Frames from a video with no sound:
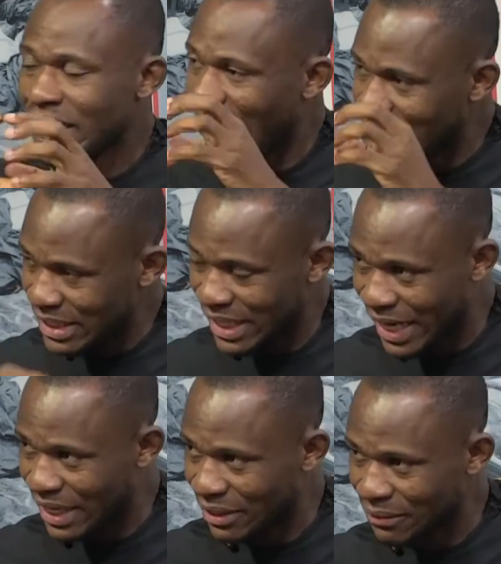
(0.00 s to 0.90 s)
Ninyi na
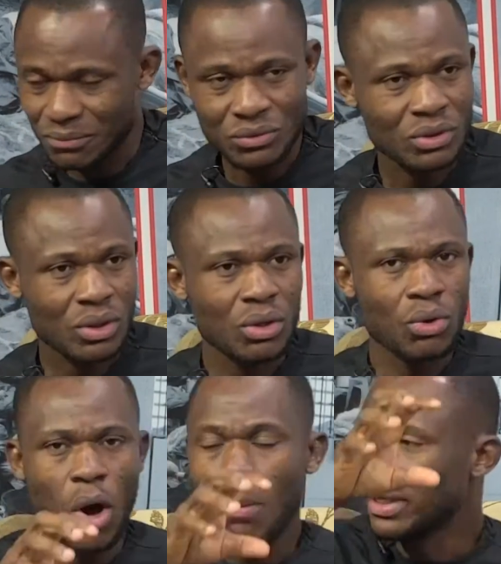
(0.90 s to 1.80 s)
say,
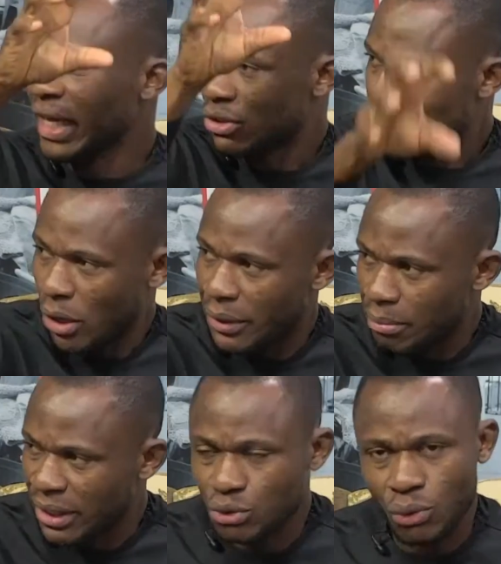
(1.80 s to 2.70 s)
omo ye
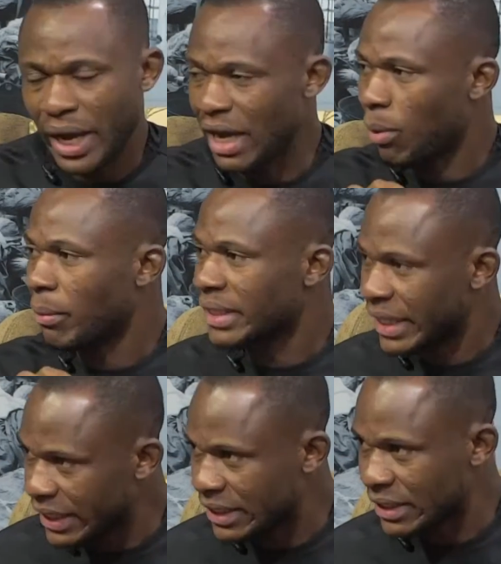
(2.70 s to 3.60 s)
story metro air
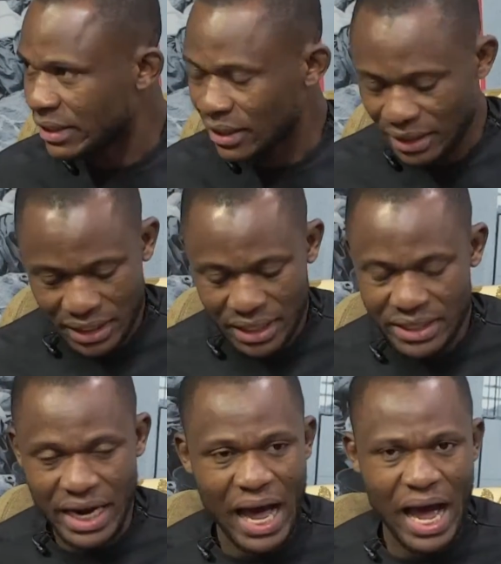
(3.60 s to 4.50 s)
publication.
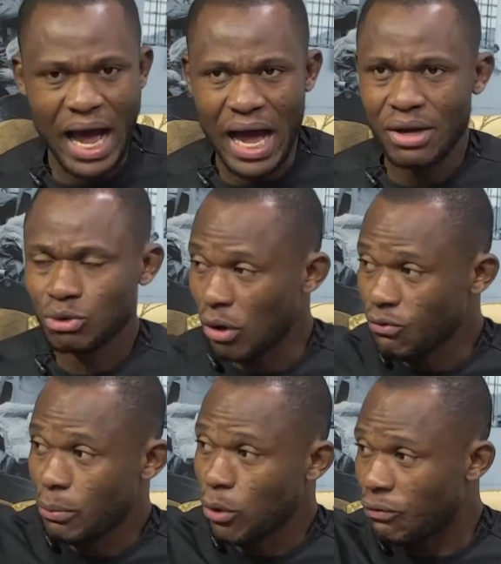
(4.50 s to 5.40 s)
Na
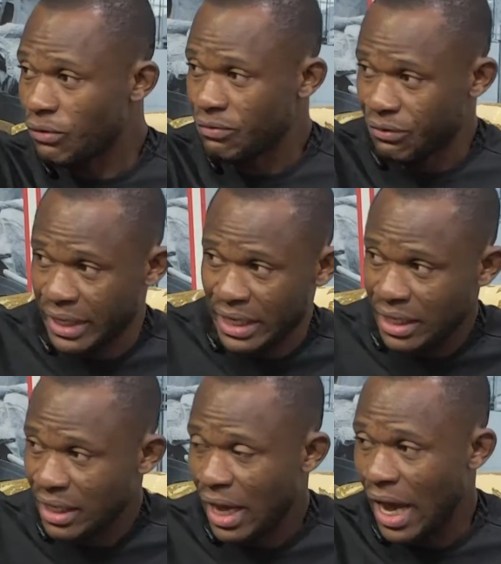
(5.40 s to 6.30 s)
so for bi
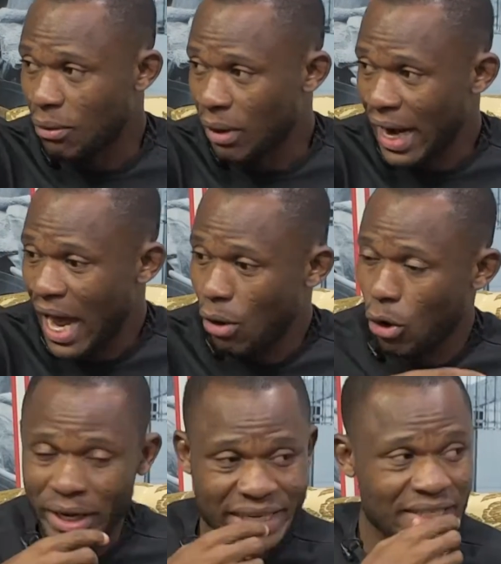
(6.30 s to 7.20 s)
ofefe en
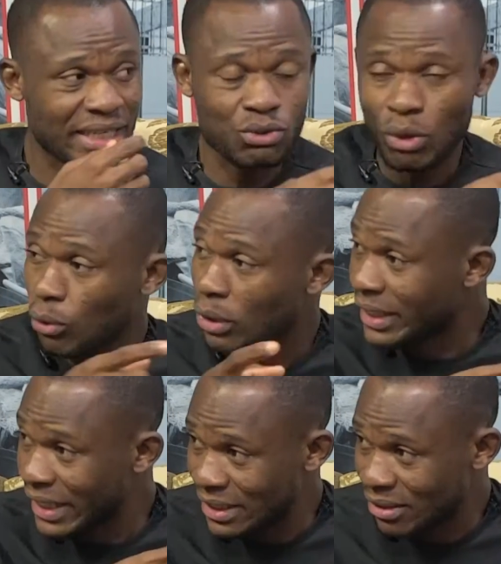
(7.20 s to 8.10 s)
kwada o kisi kisi omo
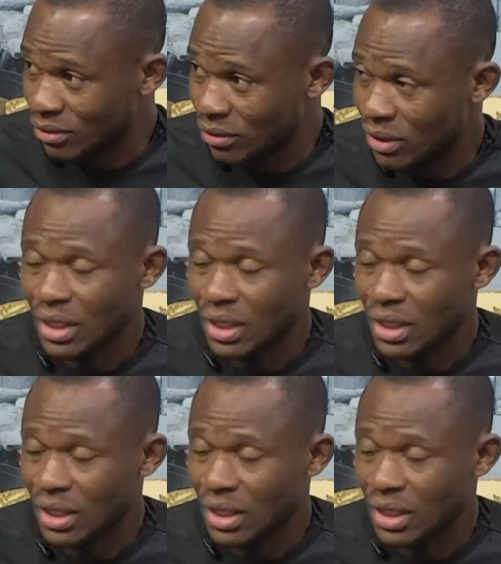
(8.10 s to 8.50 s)
holy kiss no.